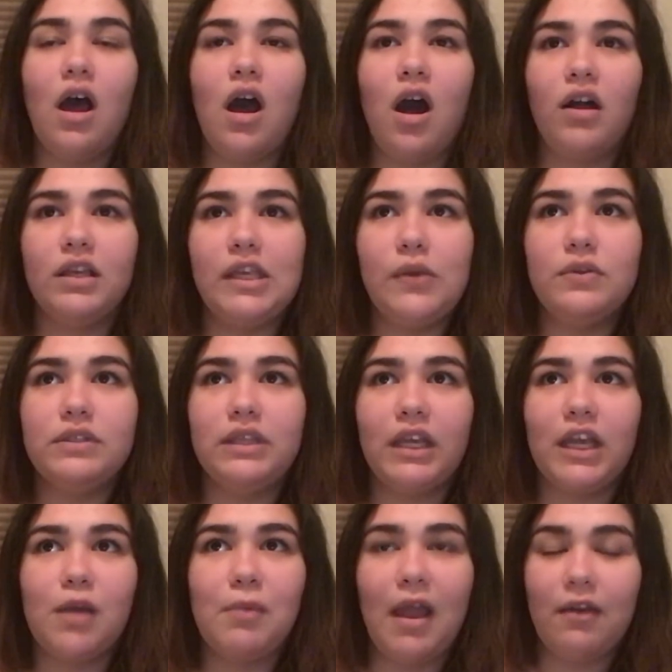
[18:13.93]
I'll use
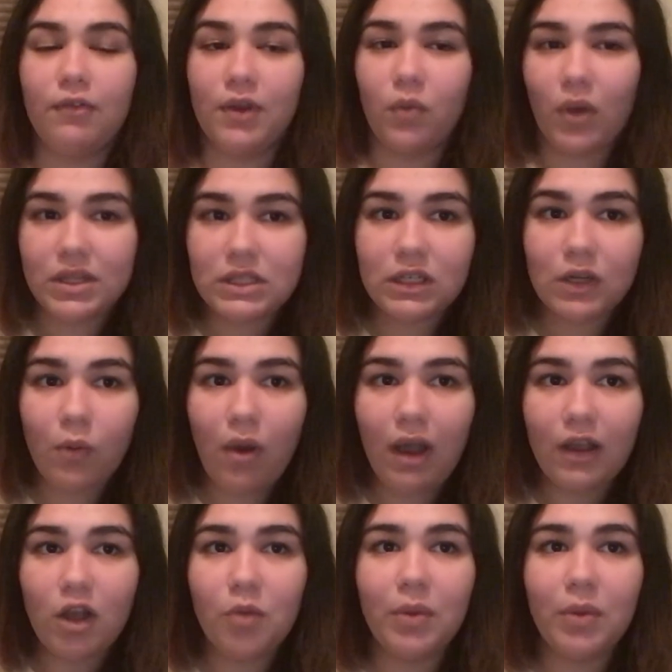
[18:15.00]
Gingham every once in a while,